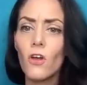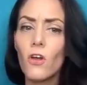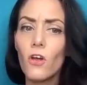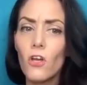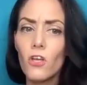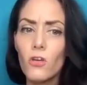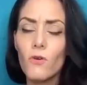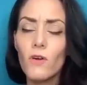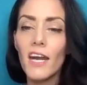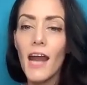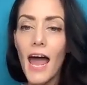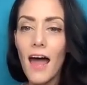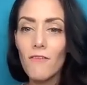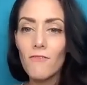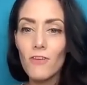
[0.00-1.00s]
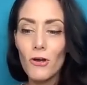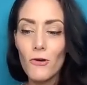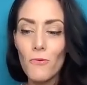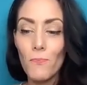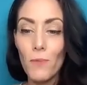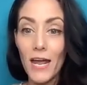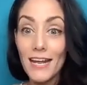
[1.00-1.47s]
yeah, you exactly. can have your
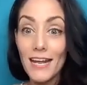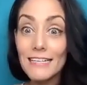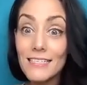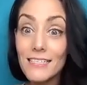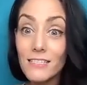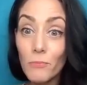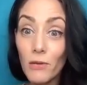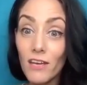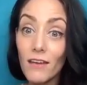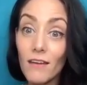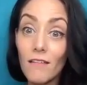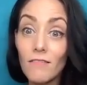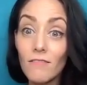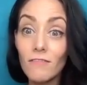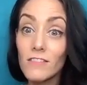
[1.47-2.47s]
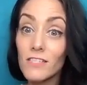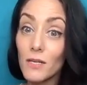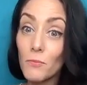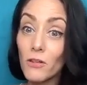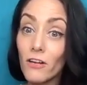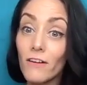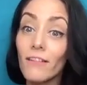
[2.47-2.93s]
base be
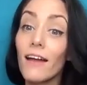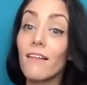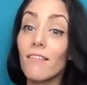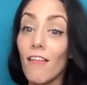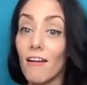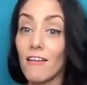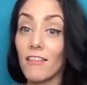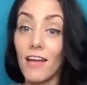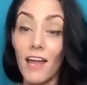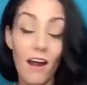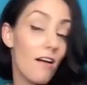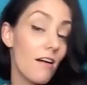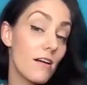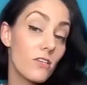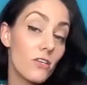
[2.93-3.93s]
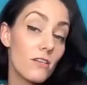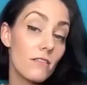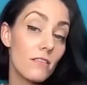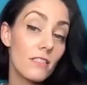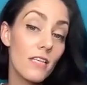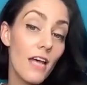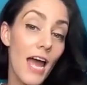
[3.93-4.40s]
similar, like a lot of the
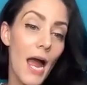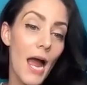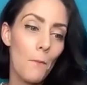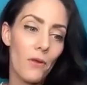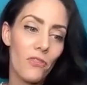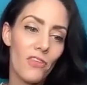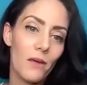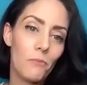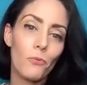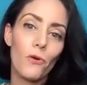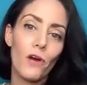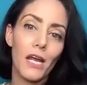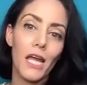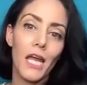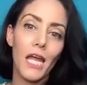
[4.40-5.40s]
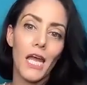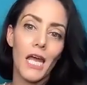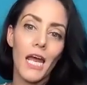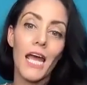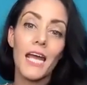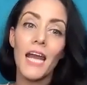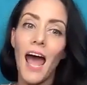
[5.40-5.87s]
characters, but then bringing
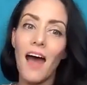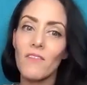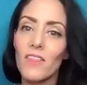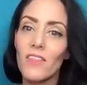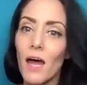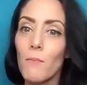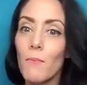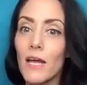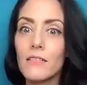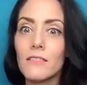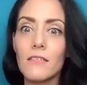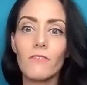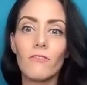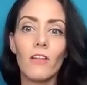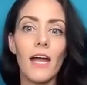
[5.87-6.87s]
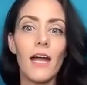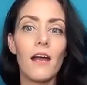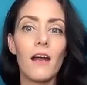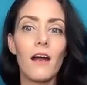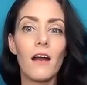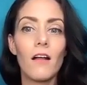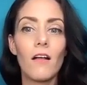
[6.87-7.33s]
in and having that base of like
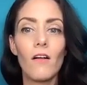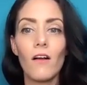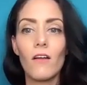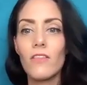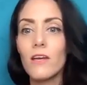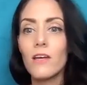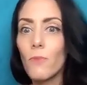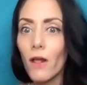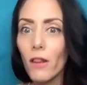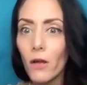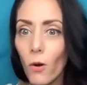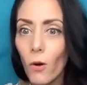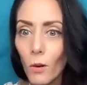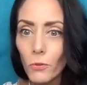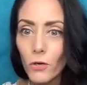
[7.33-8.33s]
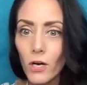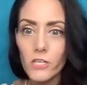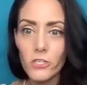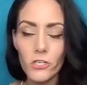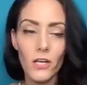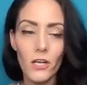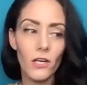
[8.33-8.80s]
the Umbrella
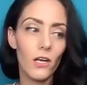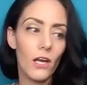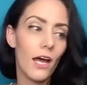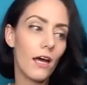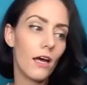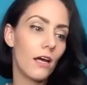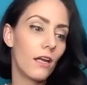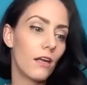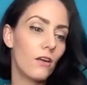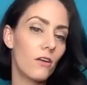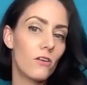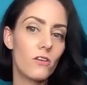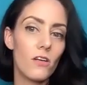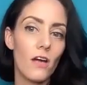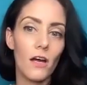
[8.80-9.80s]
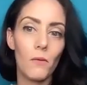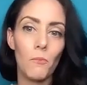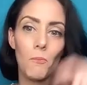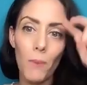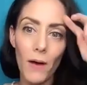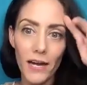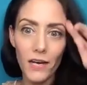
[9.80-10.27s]
Corporation and
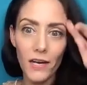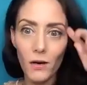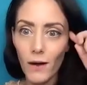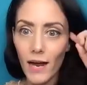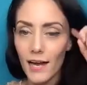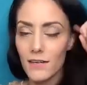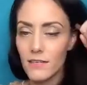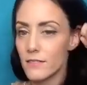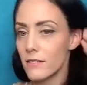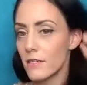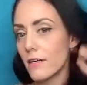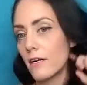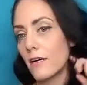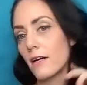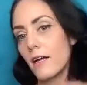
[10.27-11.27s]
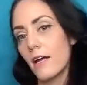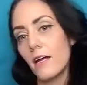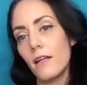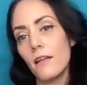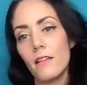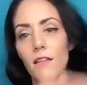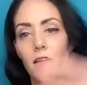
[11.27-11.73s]
um, biohazard yeah.
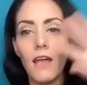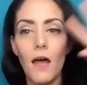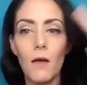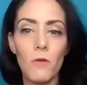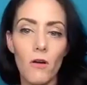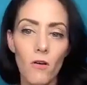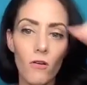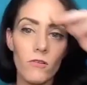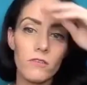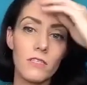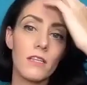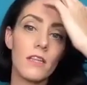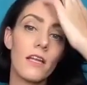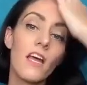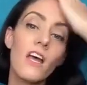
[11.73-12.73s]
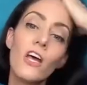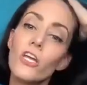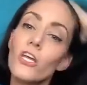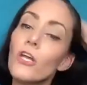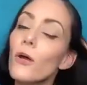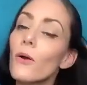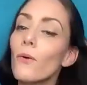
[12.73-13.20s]
and chemicals and,
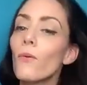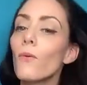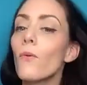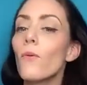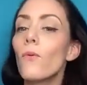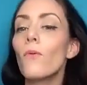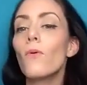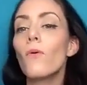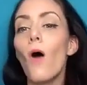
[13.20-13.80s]
you know, definitely.